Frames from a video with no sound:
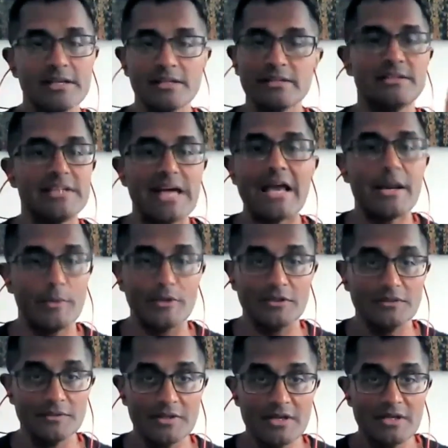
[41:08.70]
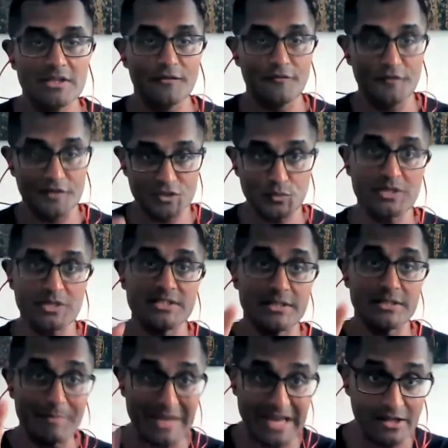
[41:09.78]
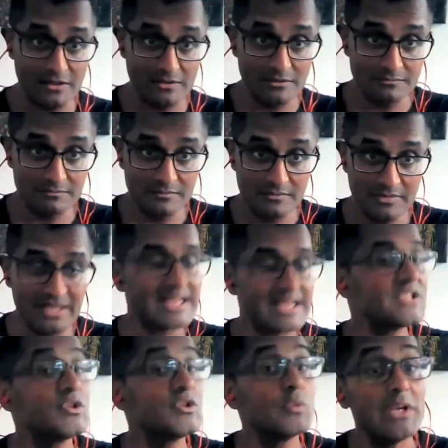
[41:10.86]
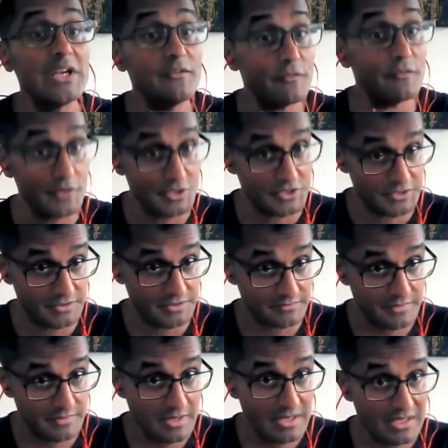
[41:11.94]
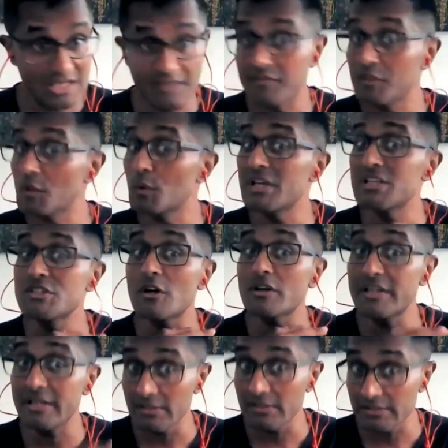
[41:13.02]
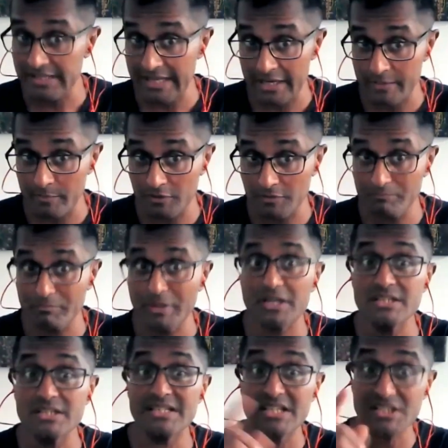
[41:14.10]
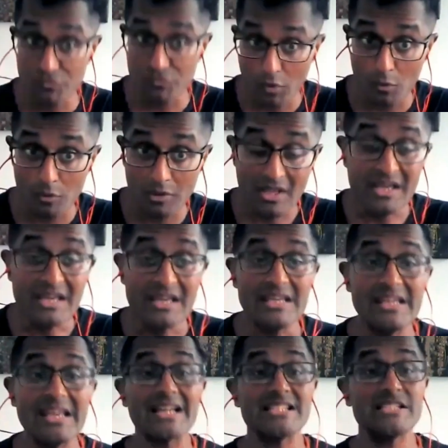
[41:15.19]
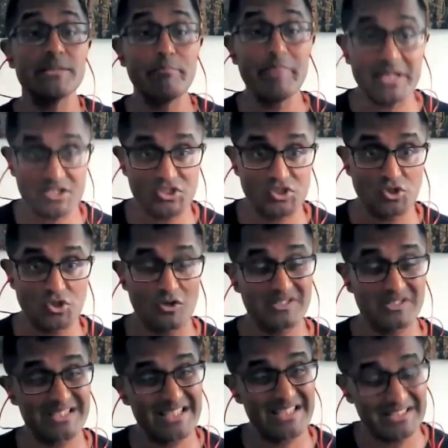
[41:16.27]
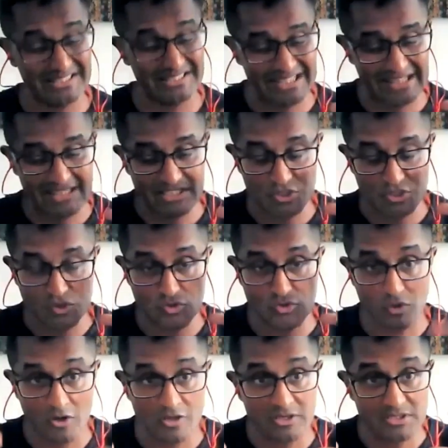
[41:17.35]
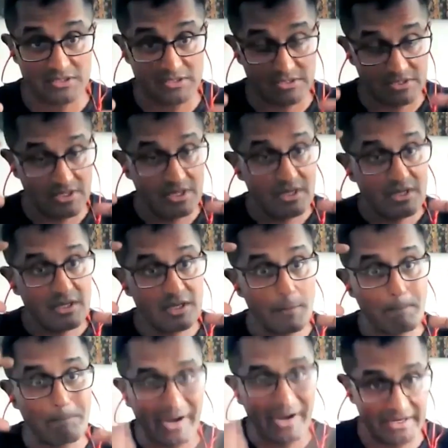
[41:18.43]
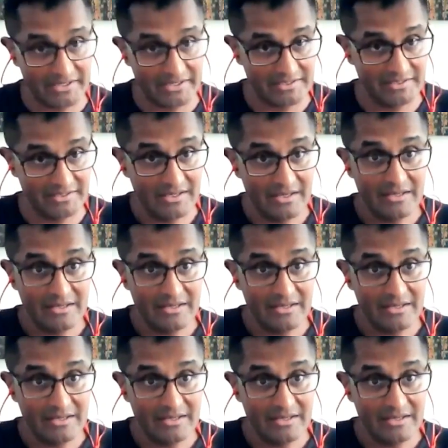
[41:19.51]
killed the animal. The first one is the male. He gets to eat first, even though he's not killed the animal, because his role, he has the biggest jaws and the strongest bite